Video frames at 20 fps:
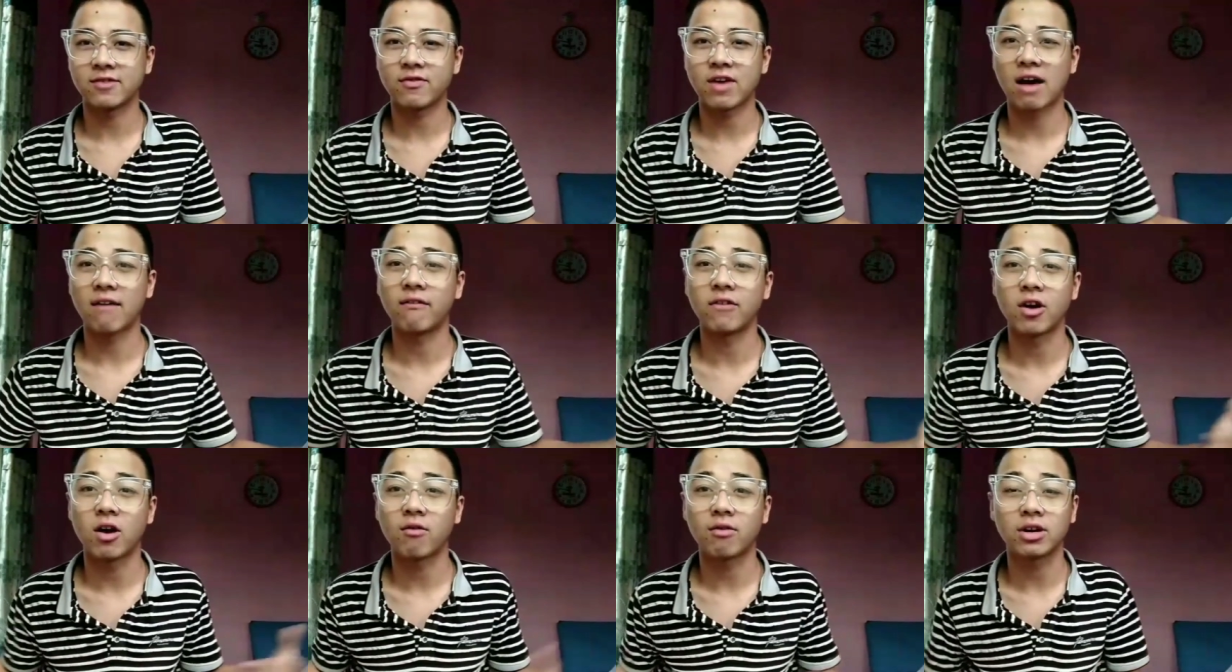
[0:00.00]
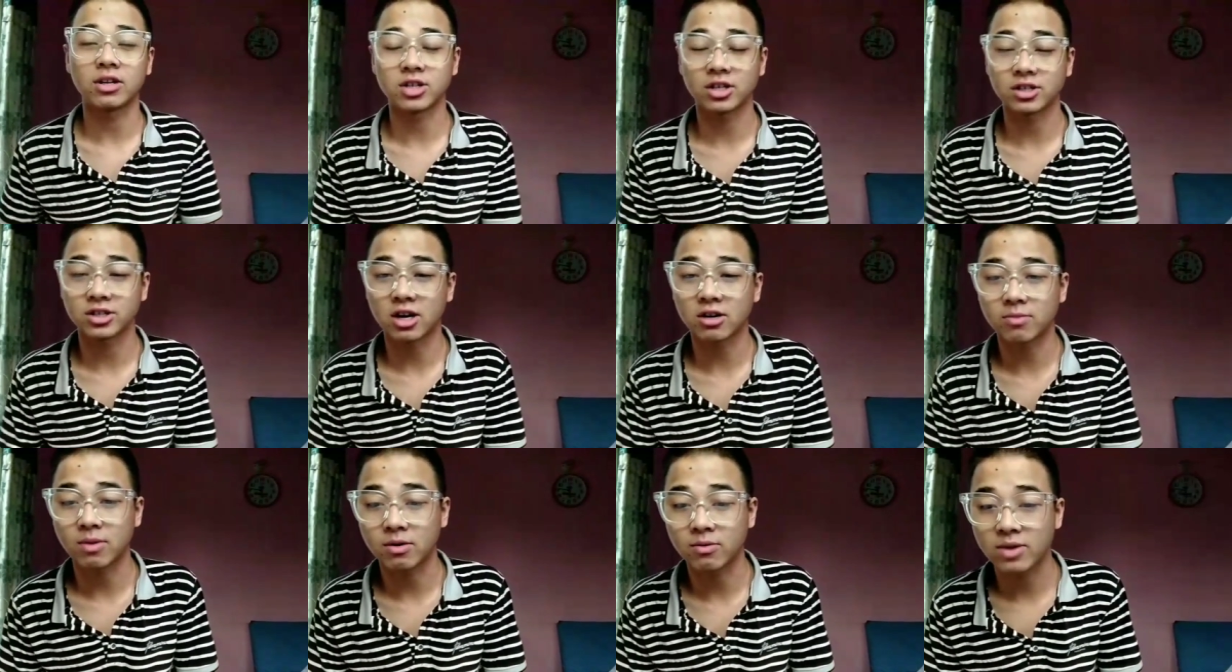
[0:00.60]
If you haven't already
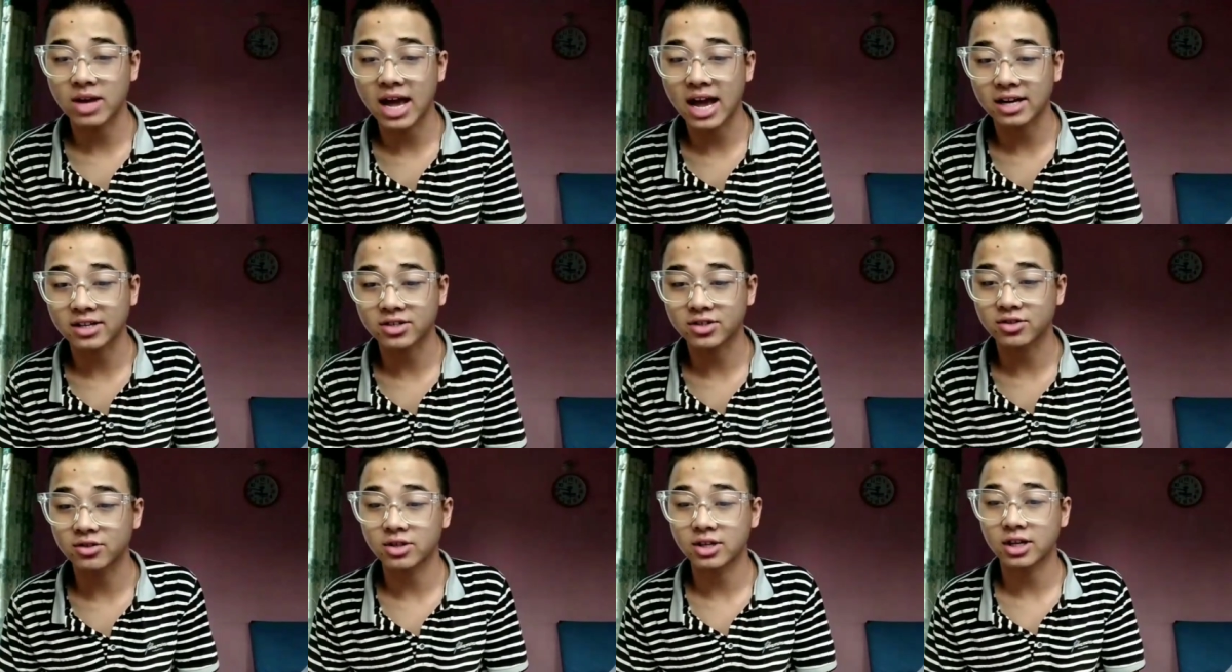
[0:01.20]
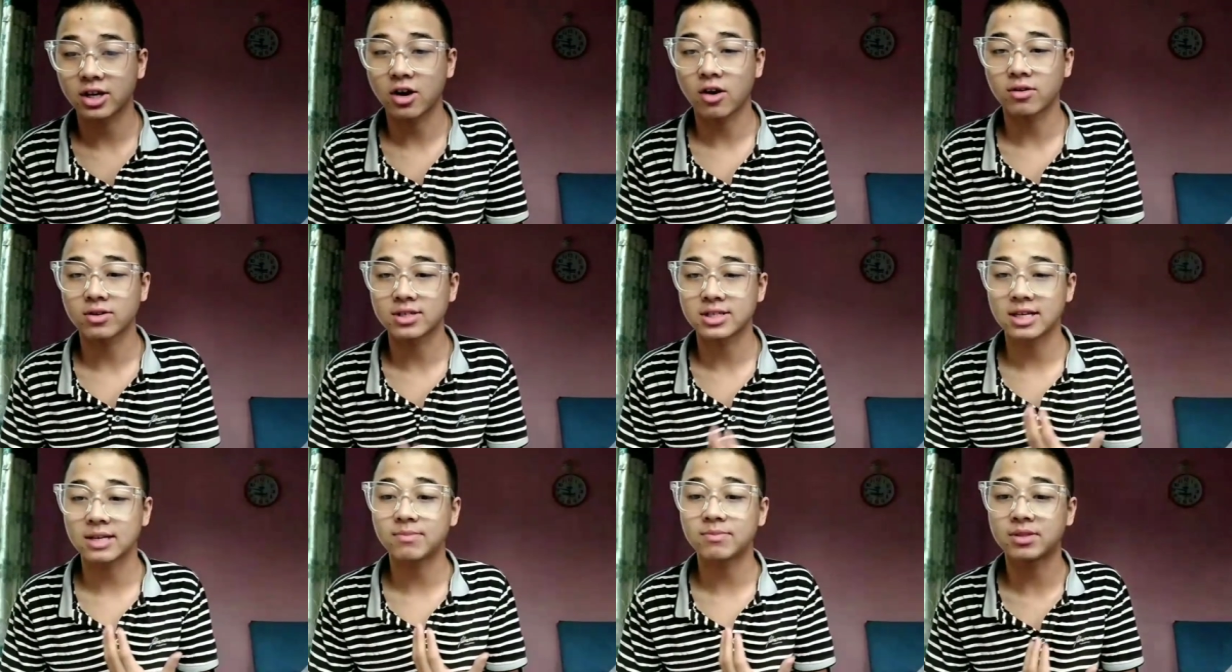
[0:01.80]
checked out my reaction to their
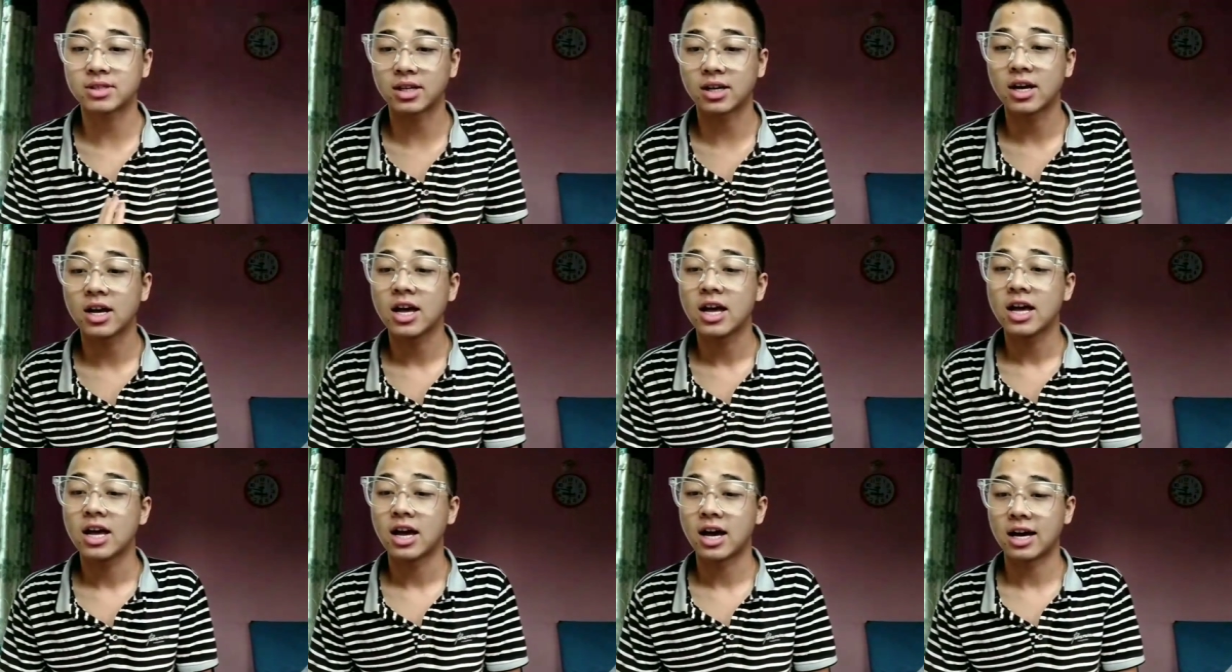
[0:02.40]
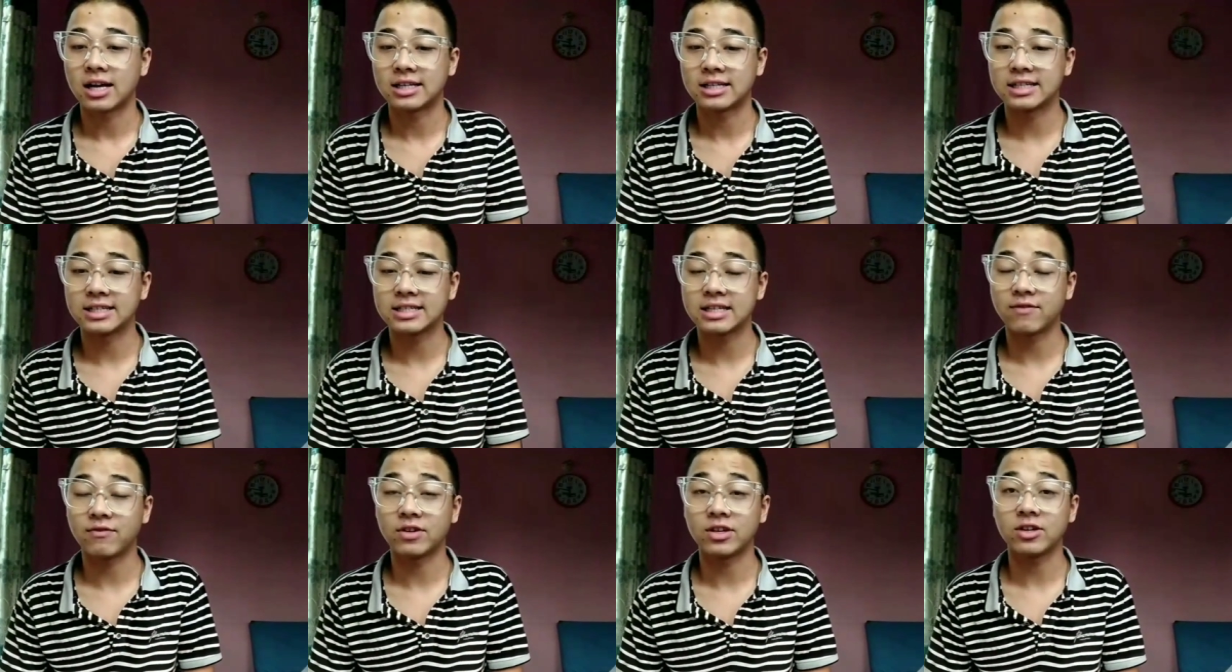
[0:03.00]
concept
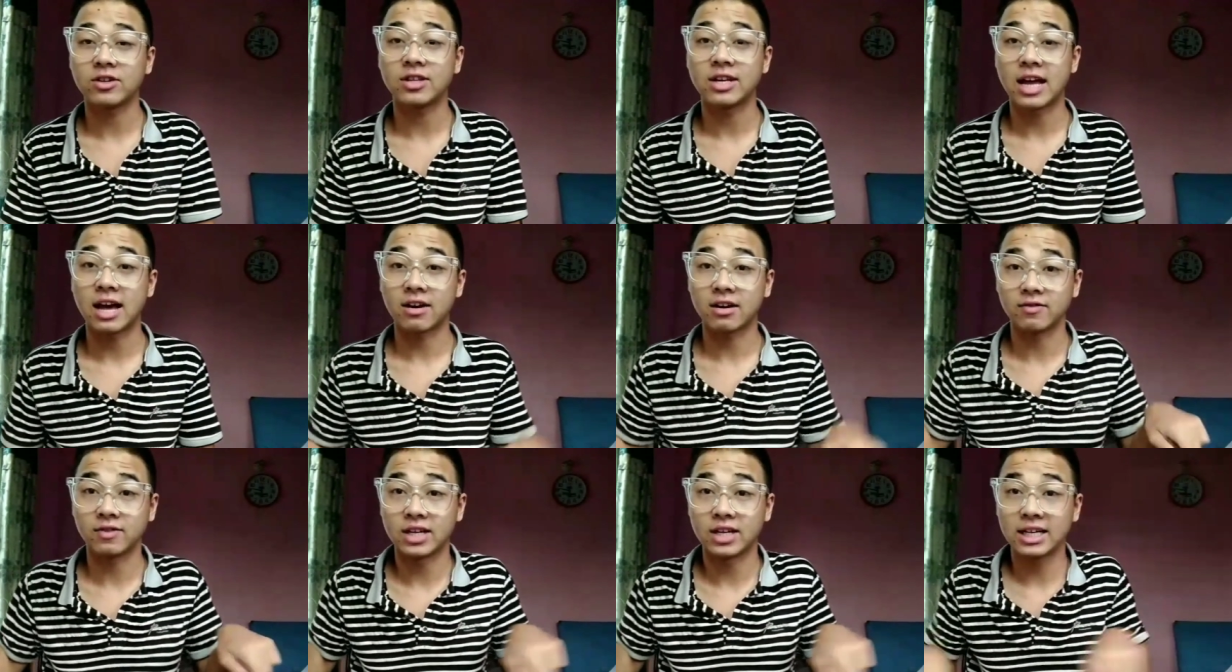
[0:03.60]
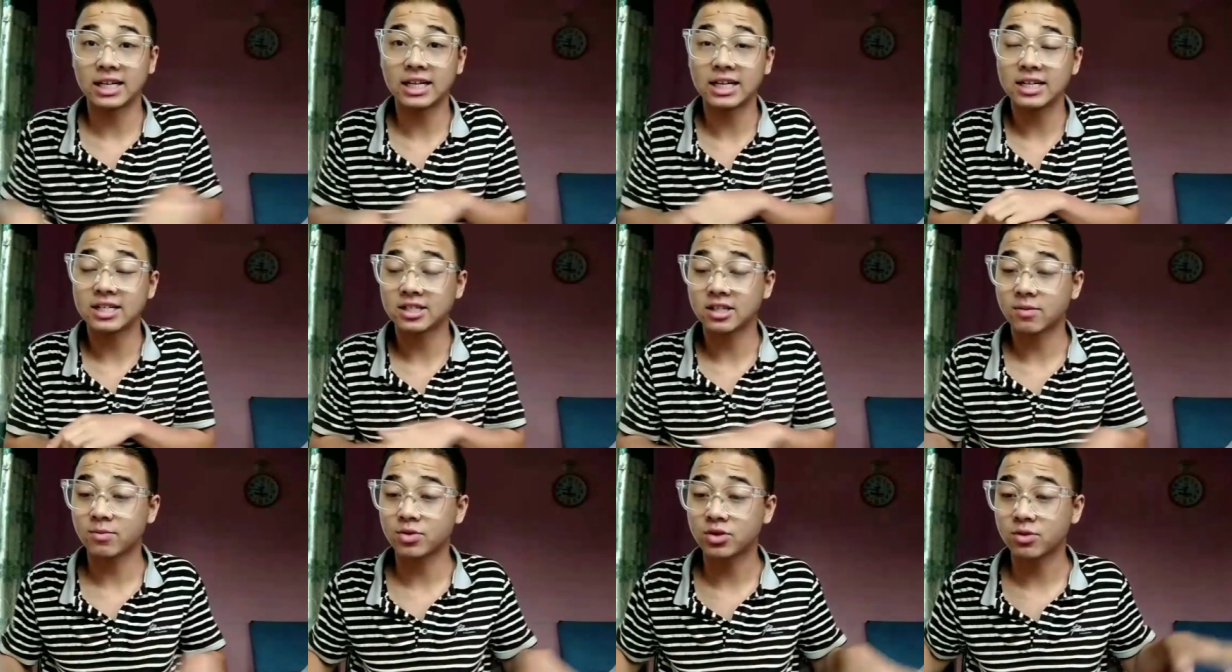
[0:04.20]
teaser video, then I'll leave the link in
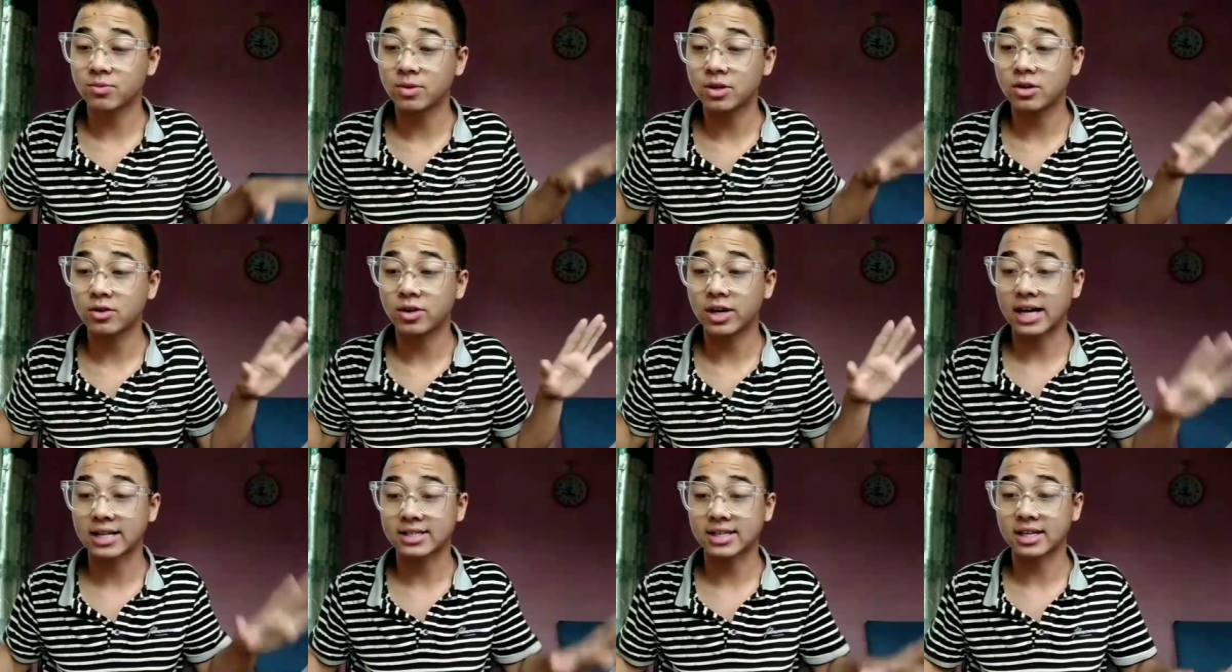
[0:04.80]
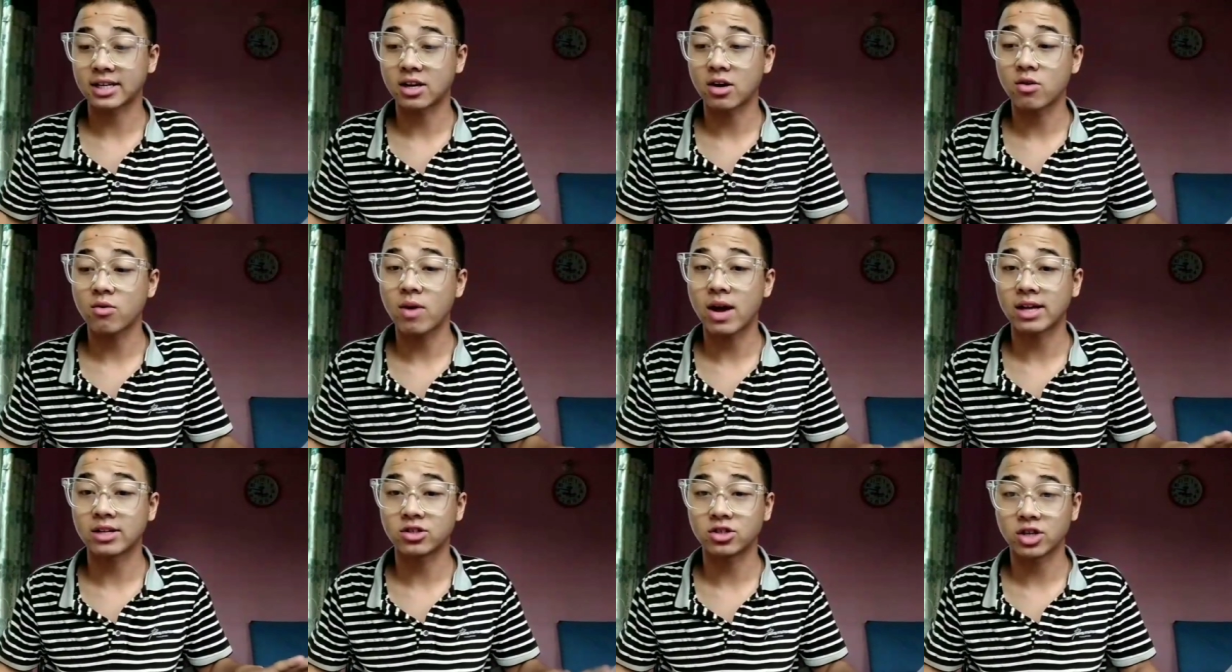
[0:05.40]
the description below. You guys can
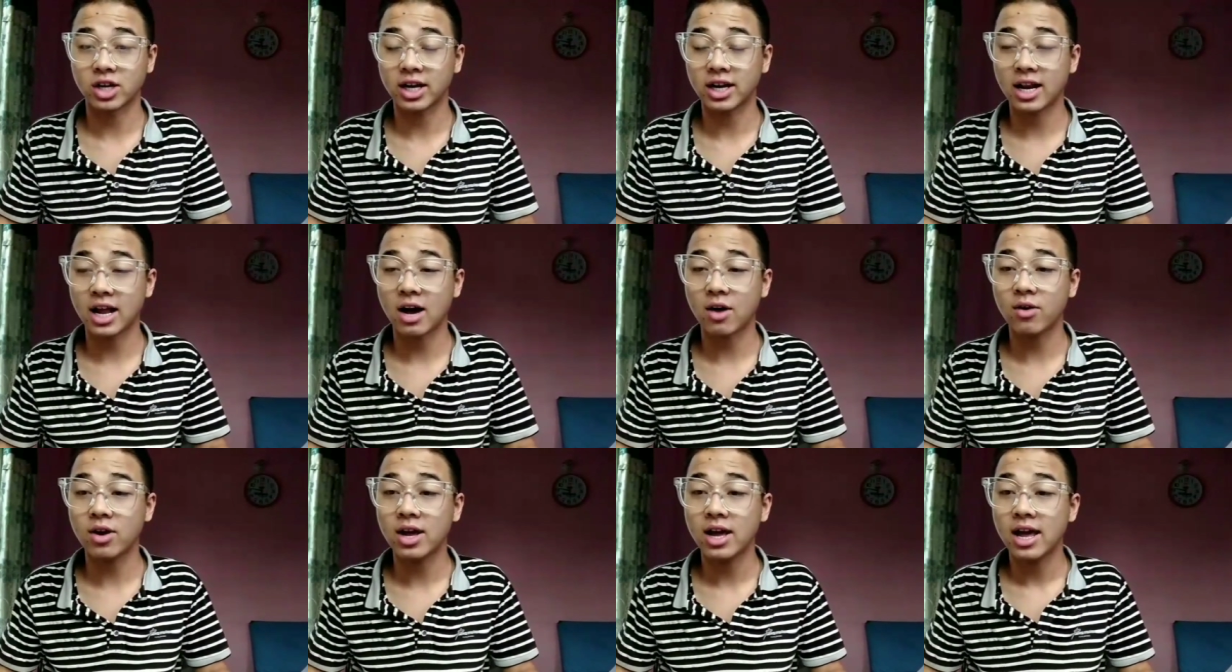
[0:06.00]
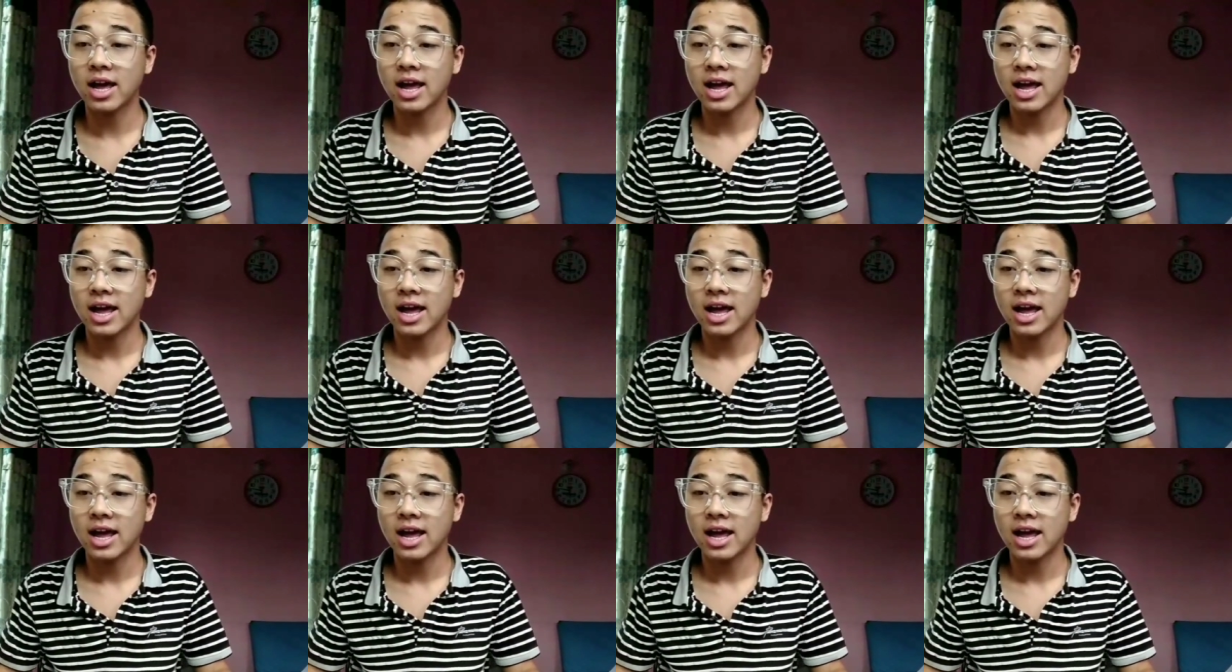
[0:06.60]
go and check it out.